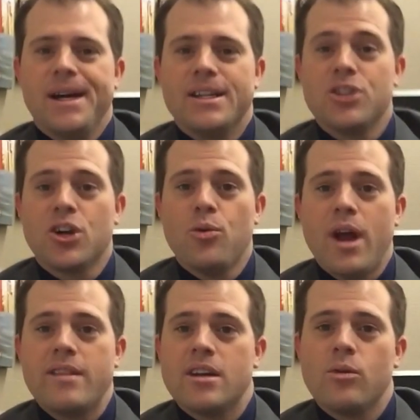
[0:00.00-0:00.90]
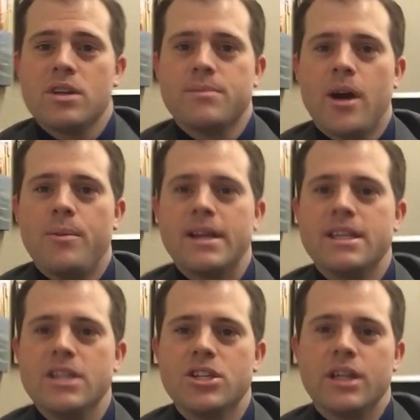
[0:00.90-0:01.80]
took away than it was about my
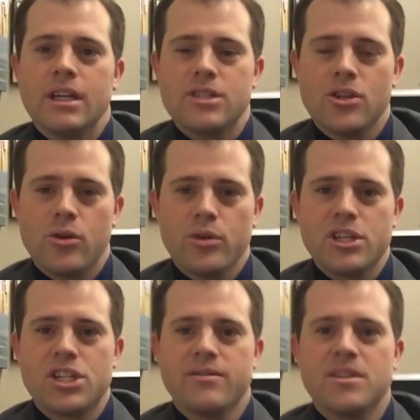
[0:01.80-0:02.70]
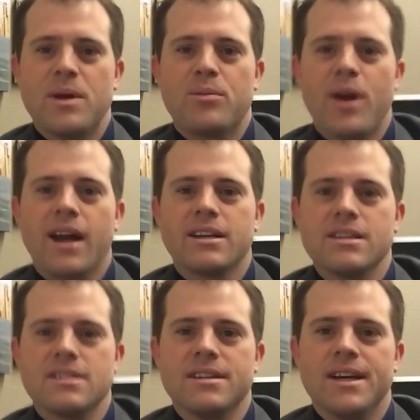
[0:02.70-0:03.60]
teaching, and so it really shifted my
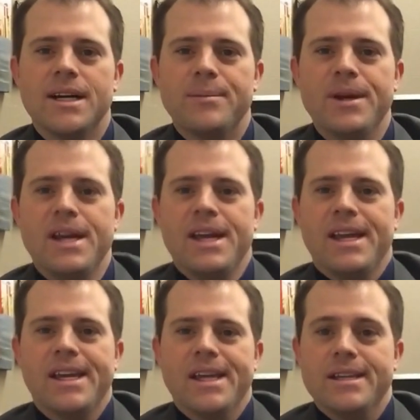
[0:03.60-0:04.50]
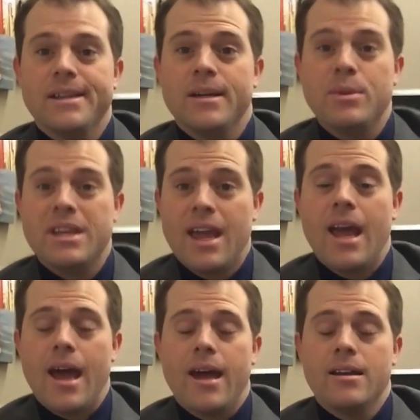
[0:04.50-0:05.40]
practice and
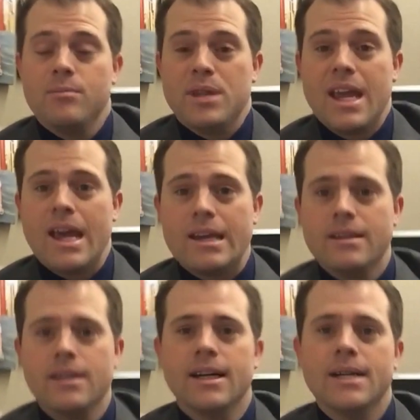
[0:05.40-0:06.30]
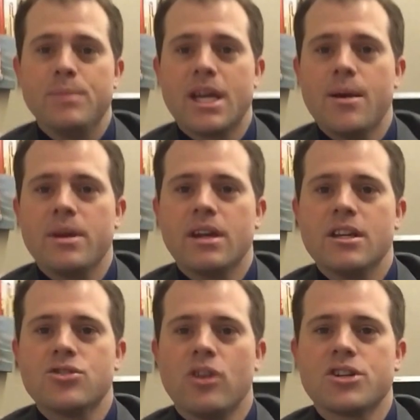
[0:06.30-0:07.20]
began becoming an
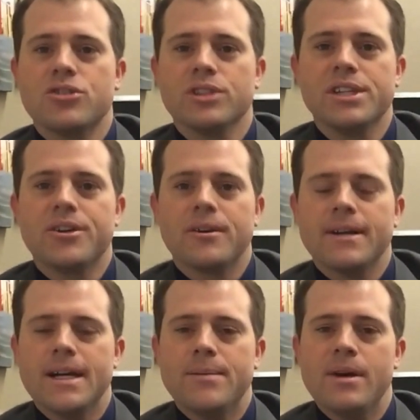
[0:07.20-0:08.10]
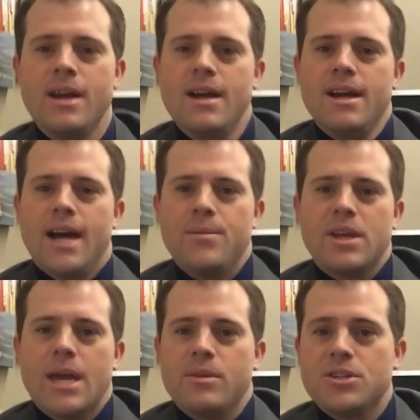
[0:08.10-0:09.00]
instructional leader. I
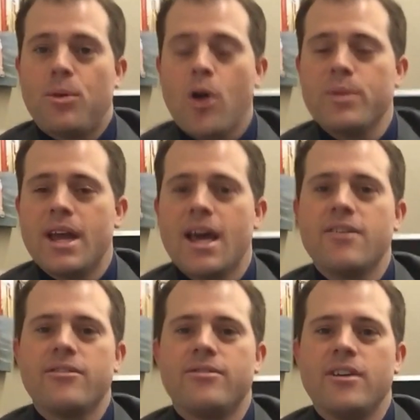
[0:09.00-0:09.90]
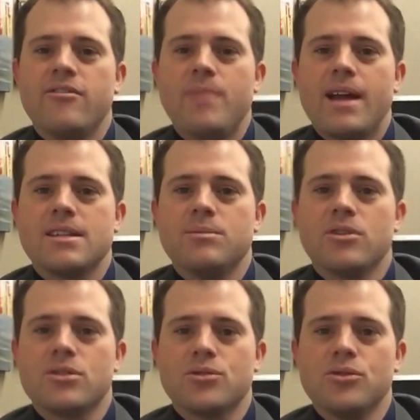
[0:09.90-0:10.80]
became the department head of Matson
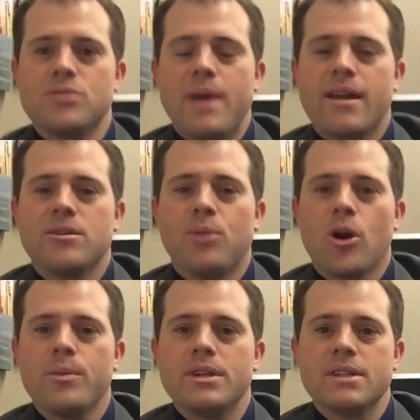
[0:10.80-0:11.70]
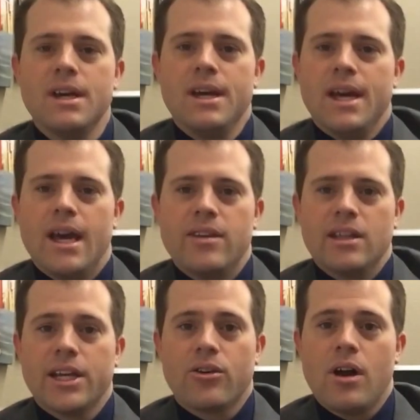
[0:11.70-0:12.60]
Middle School's math department, and then
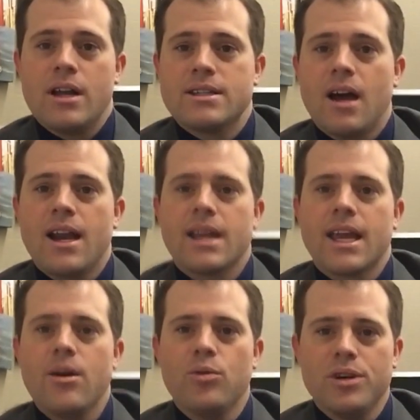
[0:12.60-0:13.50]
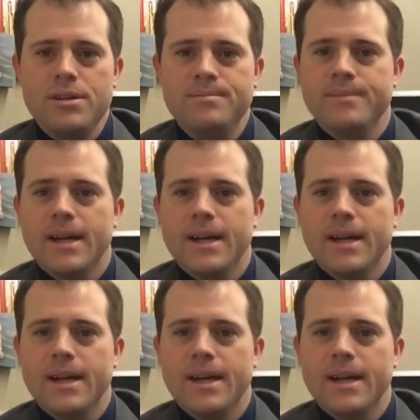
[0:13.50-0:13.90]
later on taught at Kentwood